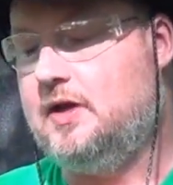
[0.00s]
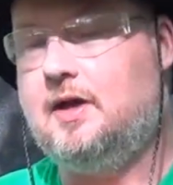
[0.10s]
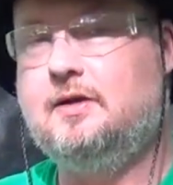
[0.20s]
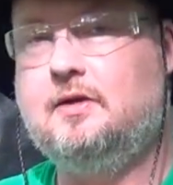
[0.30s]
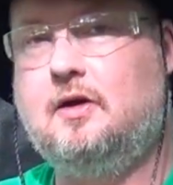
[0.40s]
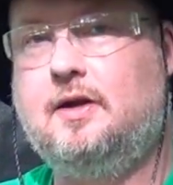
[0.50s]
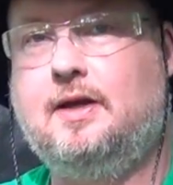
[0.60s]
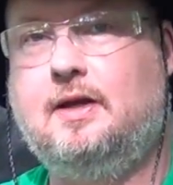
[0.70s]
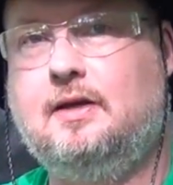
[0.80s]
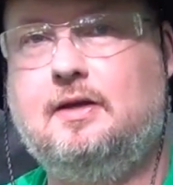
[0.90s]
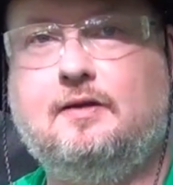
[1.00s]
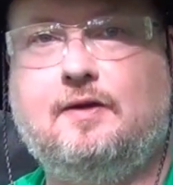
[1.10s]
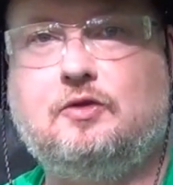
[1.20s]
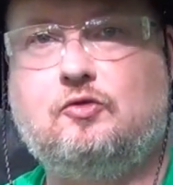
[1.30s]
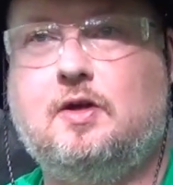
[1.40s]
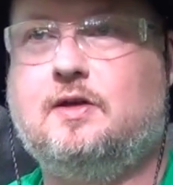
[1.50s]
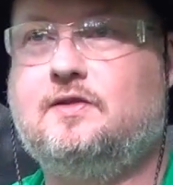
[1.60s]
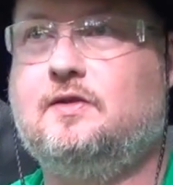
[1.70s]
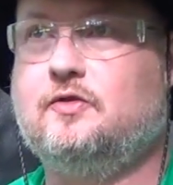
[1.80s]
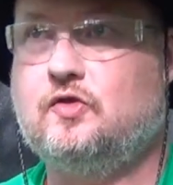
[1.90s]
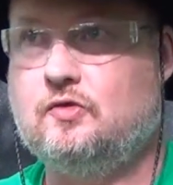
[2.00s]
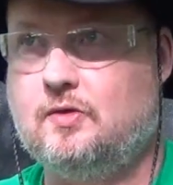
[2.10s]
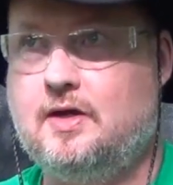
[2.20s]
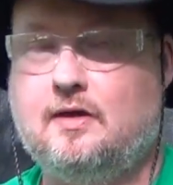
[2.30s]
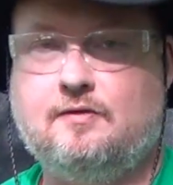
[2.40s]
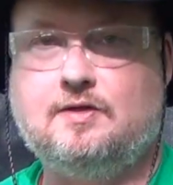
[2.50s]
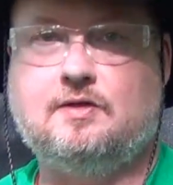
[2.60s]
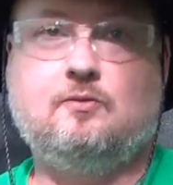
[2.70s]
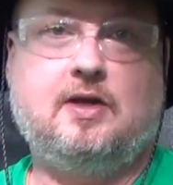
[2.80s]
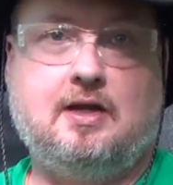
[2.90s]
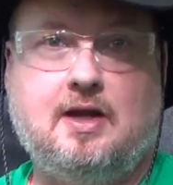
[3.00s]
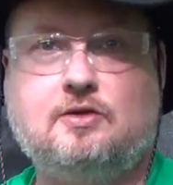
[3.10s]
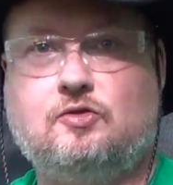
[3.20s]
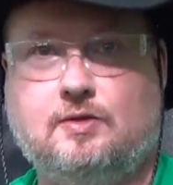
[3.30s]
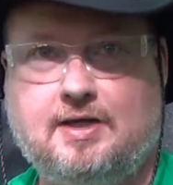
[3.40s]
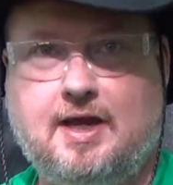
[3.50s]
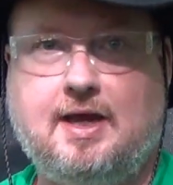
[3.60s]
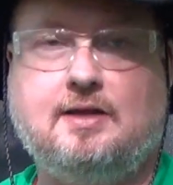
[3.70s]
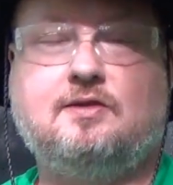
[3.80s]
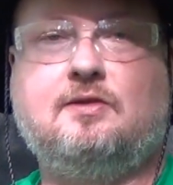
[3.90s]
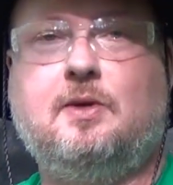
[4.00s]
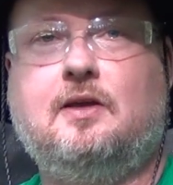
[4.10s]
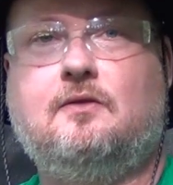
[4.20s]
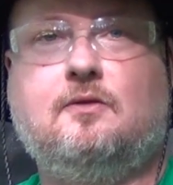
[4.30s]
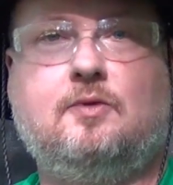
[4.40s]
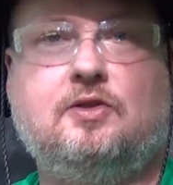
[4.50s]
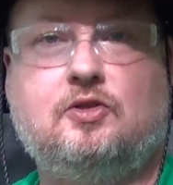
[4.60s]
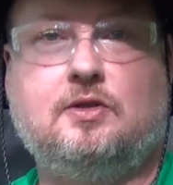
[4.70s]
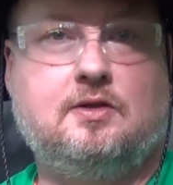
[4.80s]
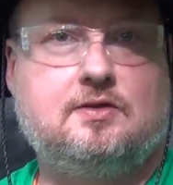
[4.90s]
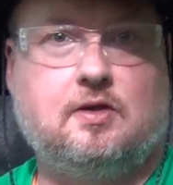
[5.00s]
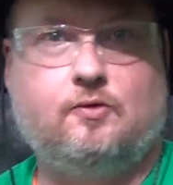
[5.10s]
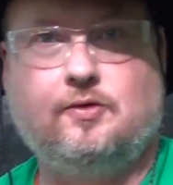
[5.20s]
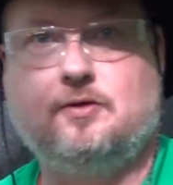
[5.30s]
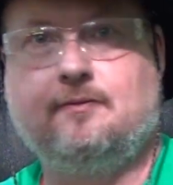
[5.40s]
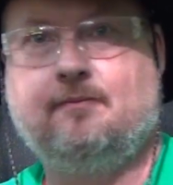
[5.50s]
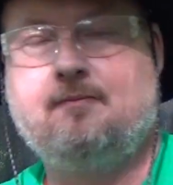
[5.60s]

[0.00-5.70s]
we got it on a NFA Trust, there's 3 of us, and we can actually add Samantha when she gets older.